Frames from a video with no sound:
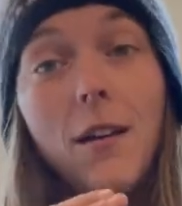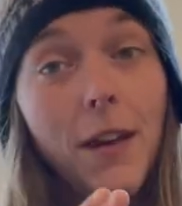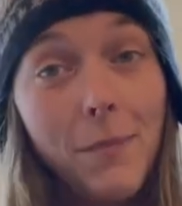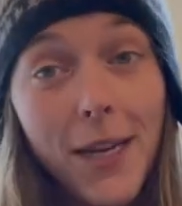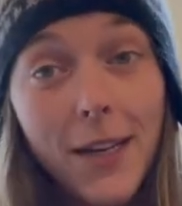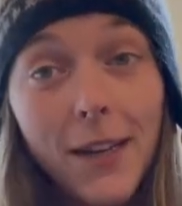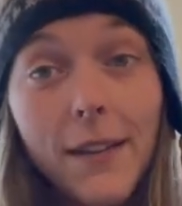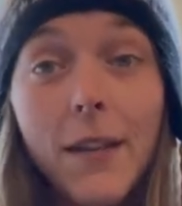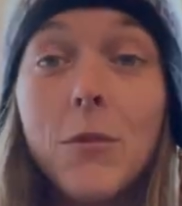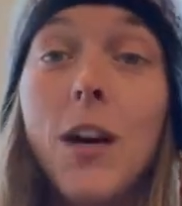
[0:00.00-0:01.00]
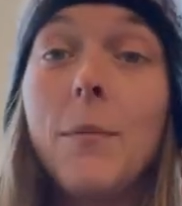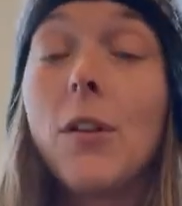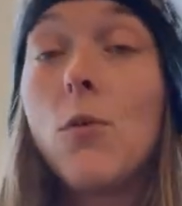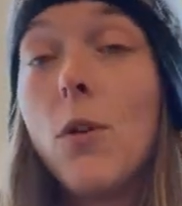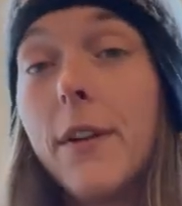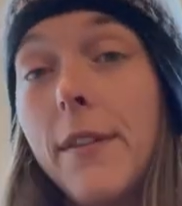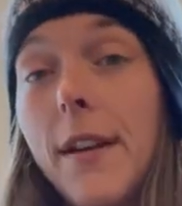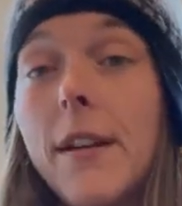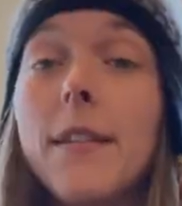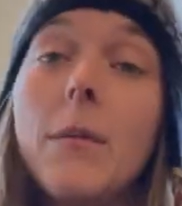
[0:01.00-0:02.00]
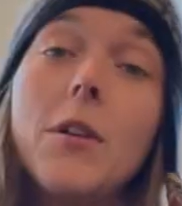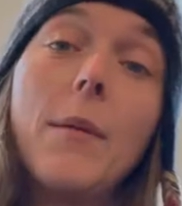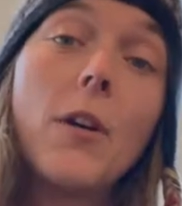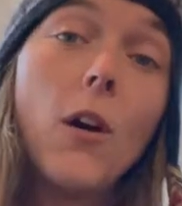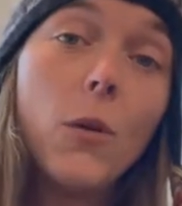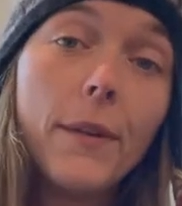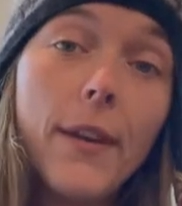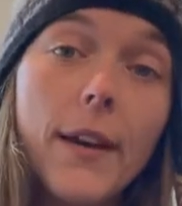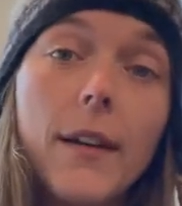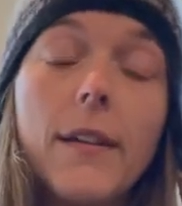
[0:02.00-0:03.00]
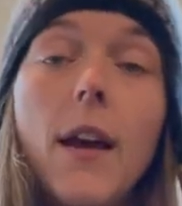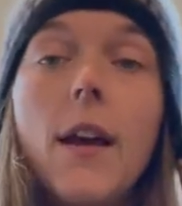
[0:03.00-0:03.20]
immediate, sometimes a quarter second, sometimes a whole second.